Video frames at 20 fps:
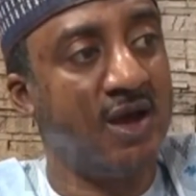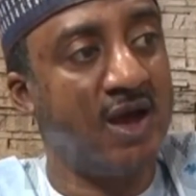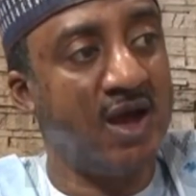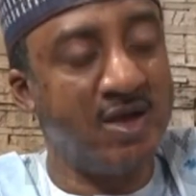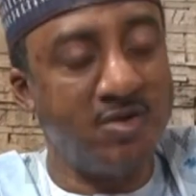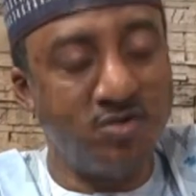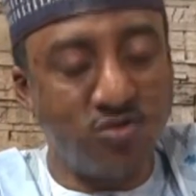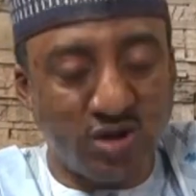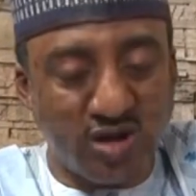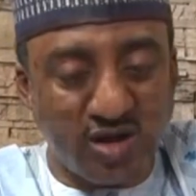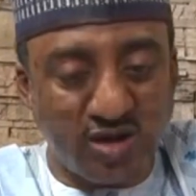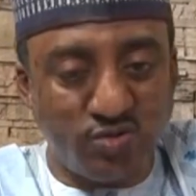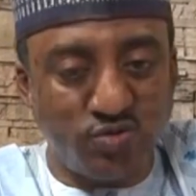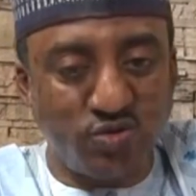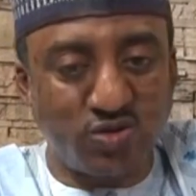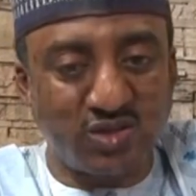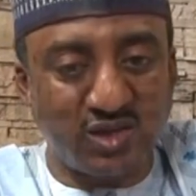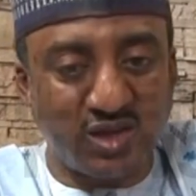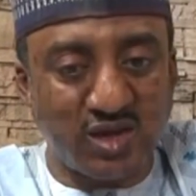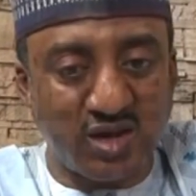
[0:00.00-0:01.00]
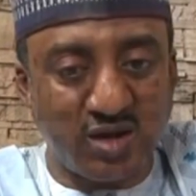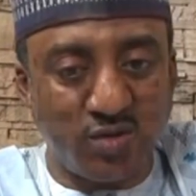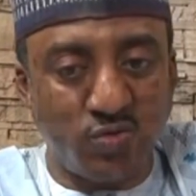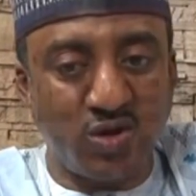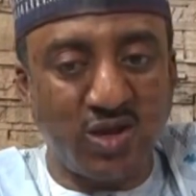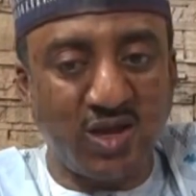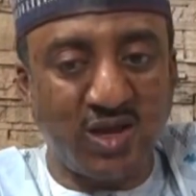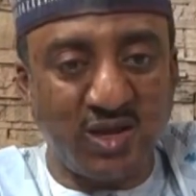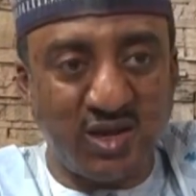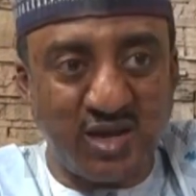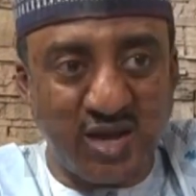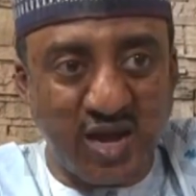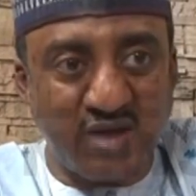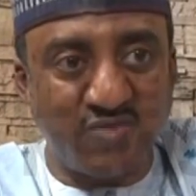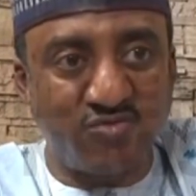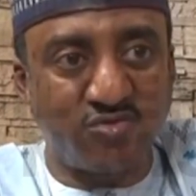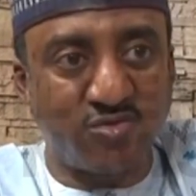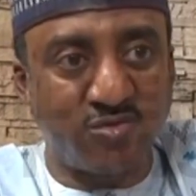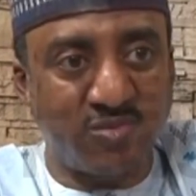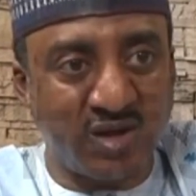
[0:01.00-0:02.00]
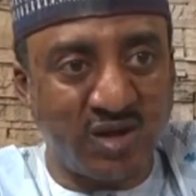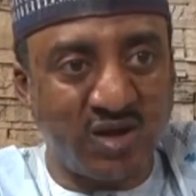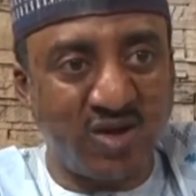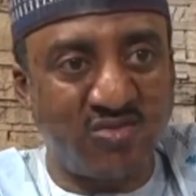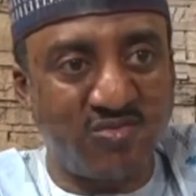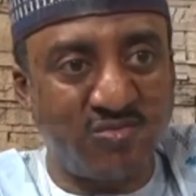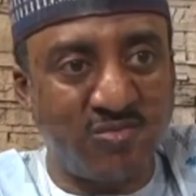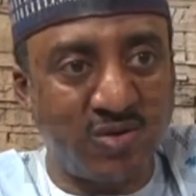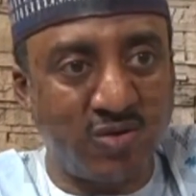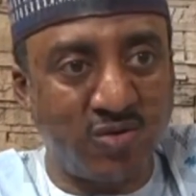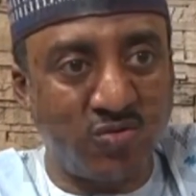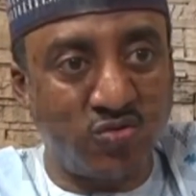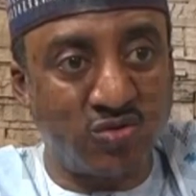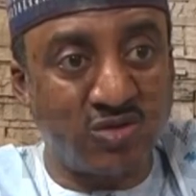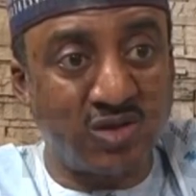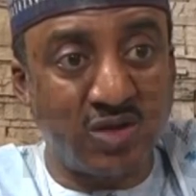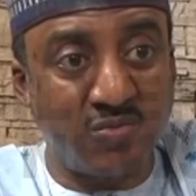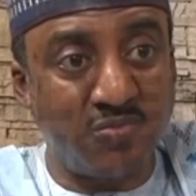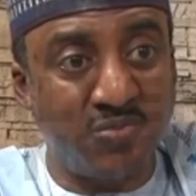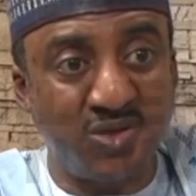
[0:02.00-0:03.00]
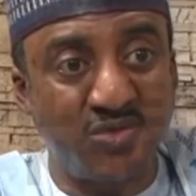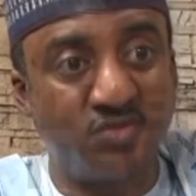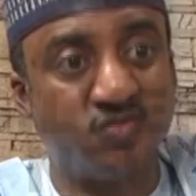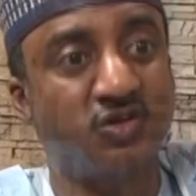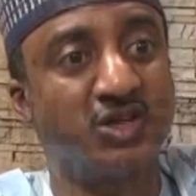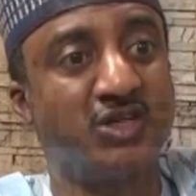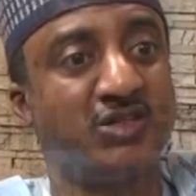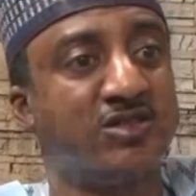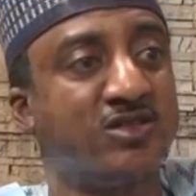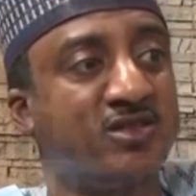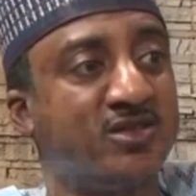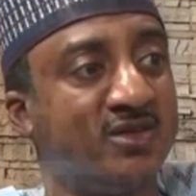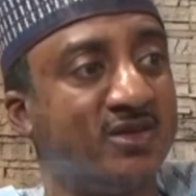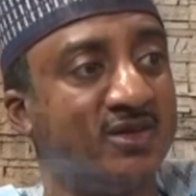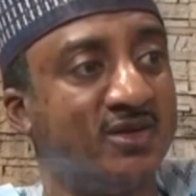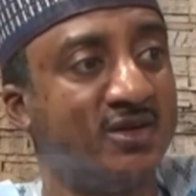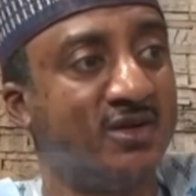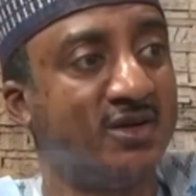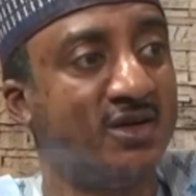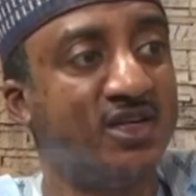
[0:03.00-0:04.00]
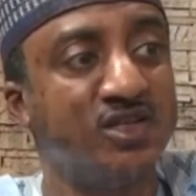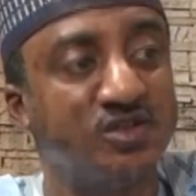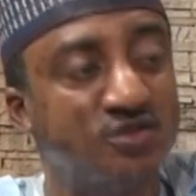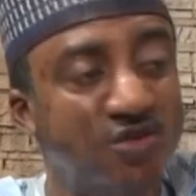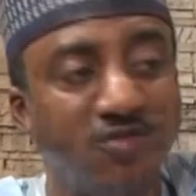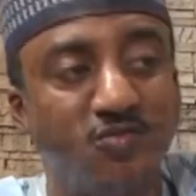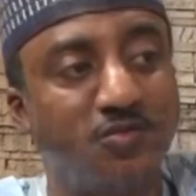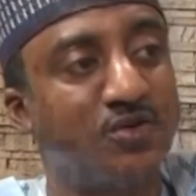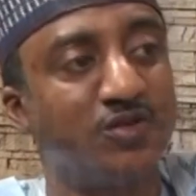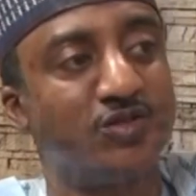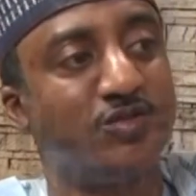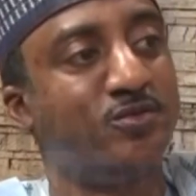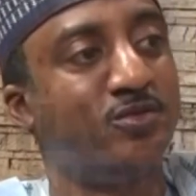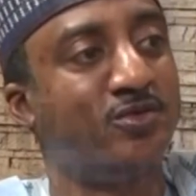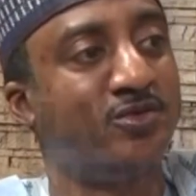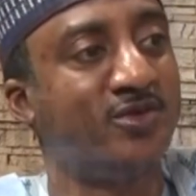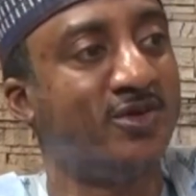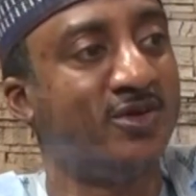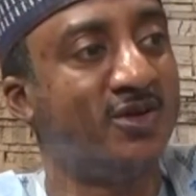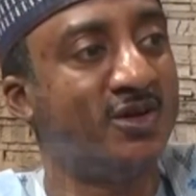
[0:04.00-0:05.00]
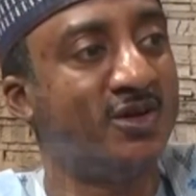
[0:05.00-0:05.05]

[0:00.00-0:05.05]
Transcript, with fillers: And you cannot take away a dime from a government without being traced. It's not possible.